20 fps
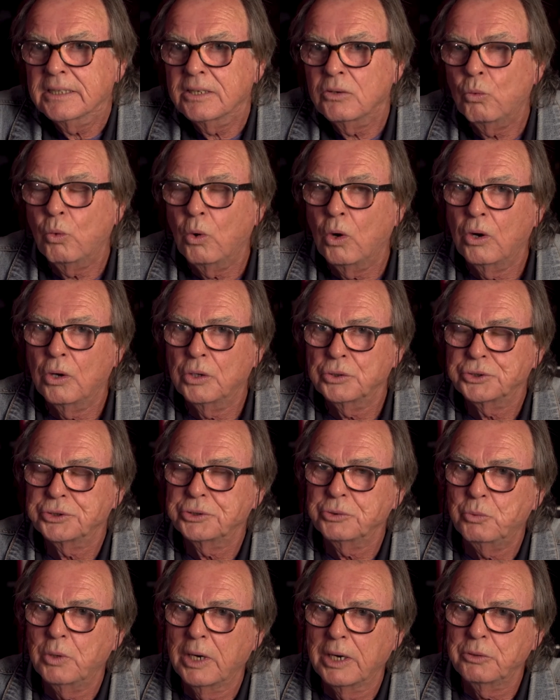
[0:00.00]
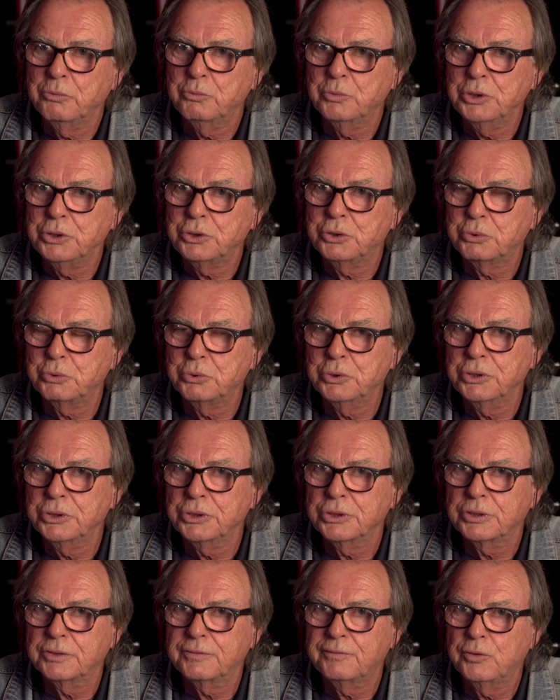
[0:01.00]
was the one which
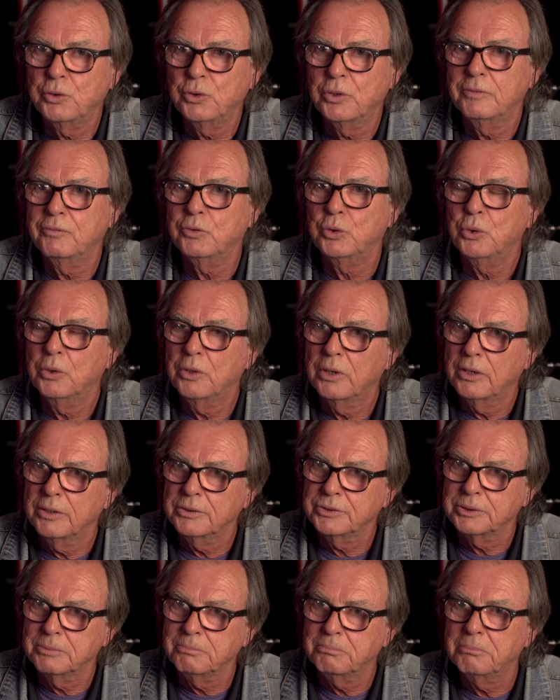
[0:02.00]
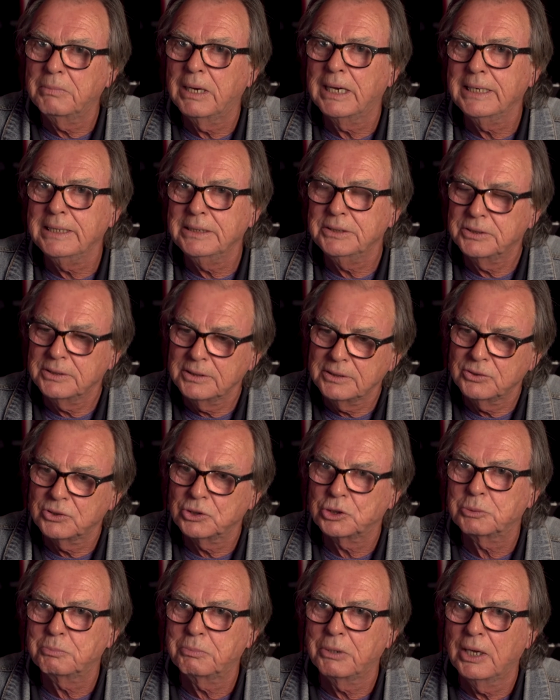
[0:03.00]
was full of all those amazing
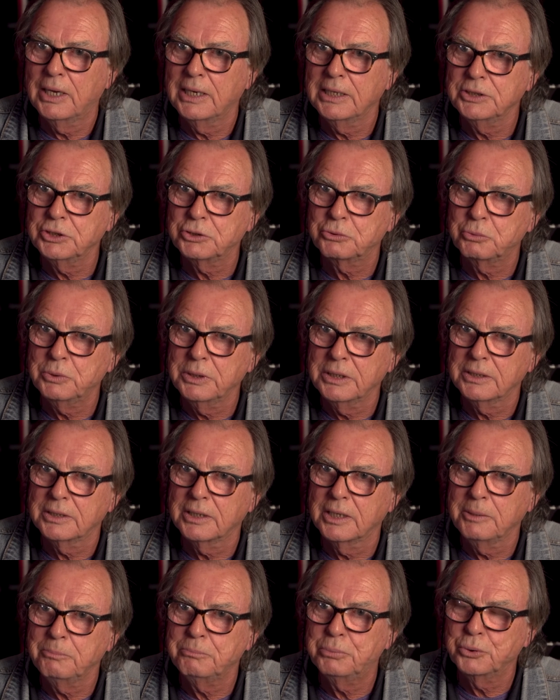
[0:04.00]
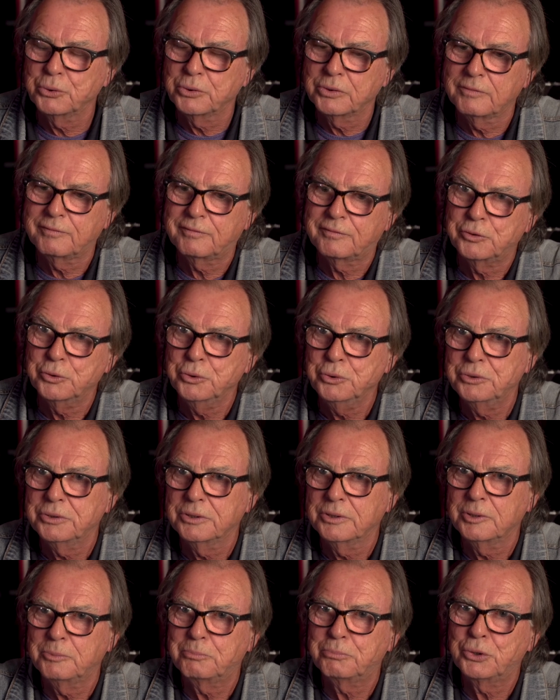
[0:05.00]
displays where they put the fruit
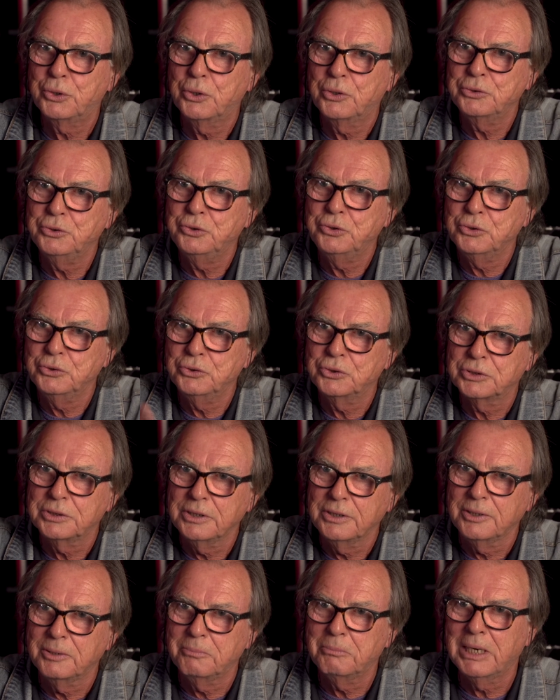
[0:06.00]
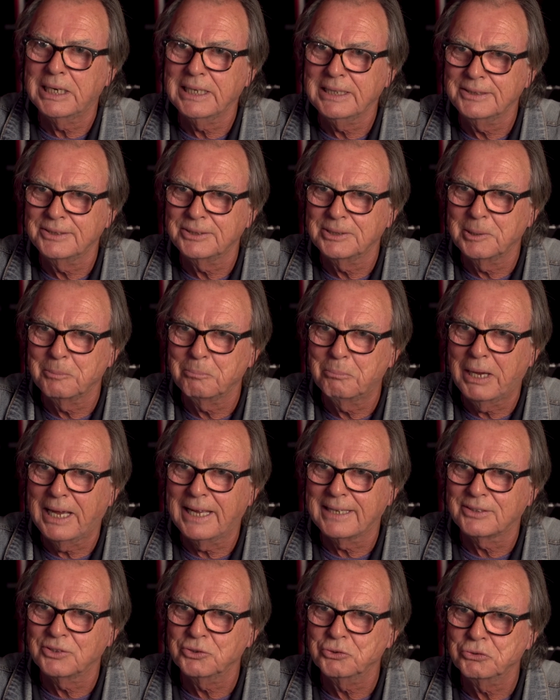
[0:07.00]
and the produce in amazing
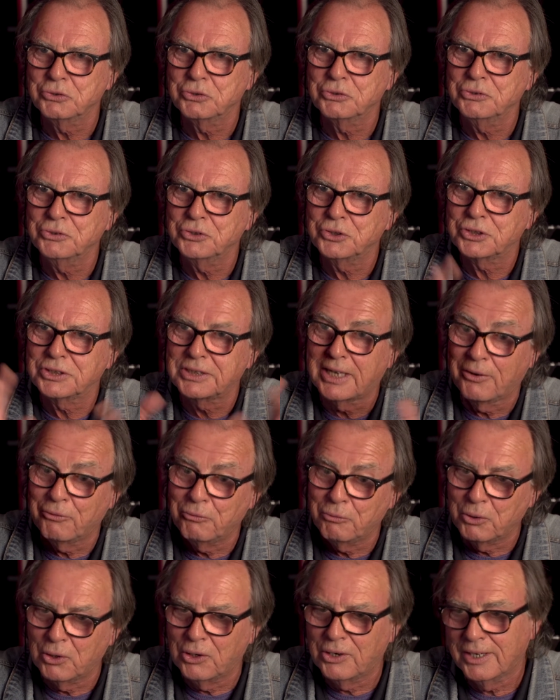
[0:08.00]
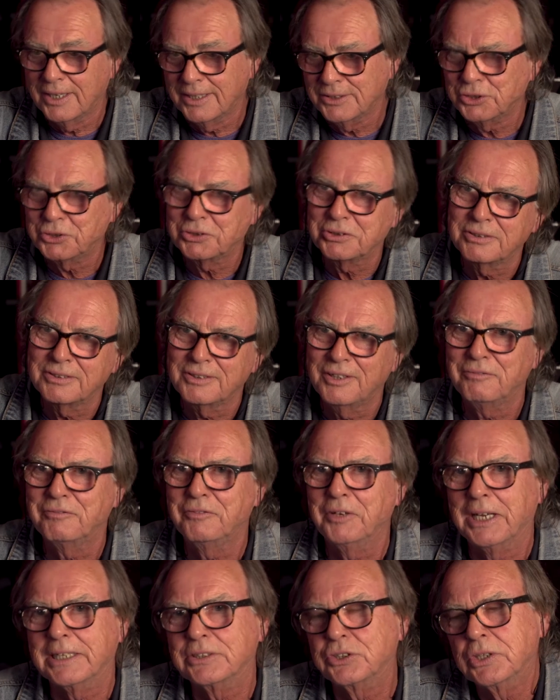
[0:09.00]
patterns and sunrise
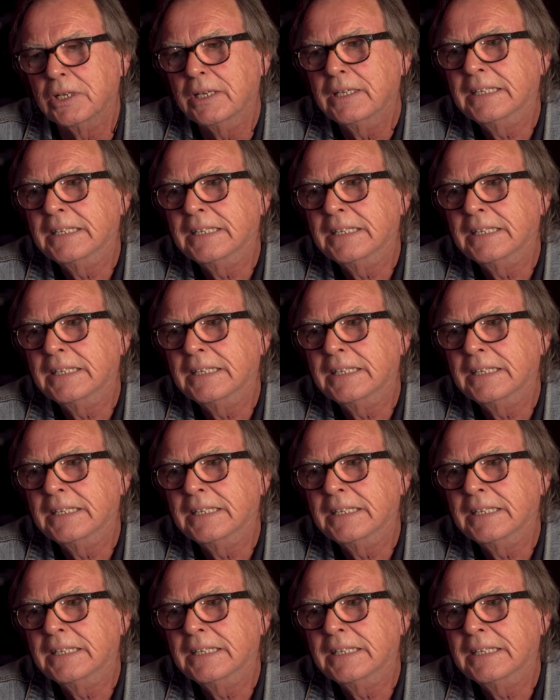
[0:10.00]
effects.